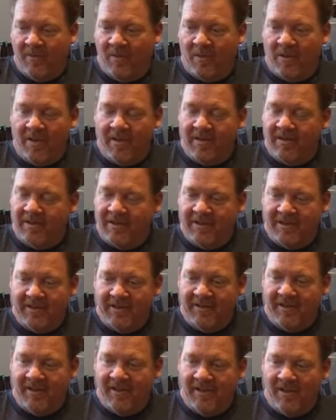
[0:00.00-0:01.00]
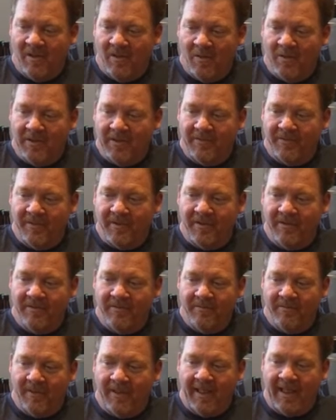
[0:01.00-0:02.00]
Florida's just a whole
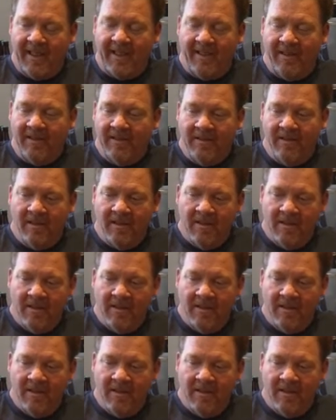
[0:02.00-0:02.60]
different planet.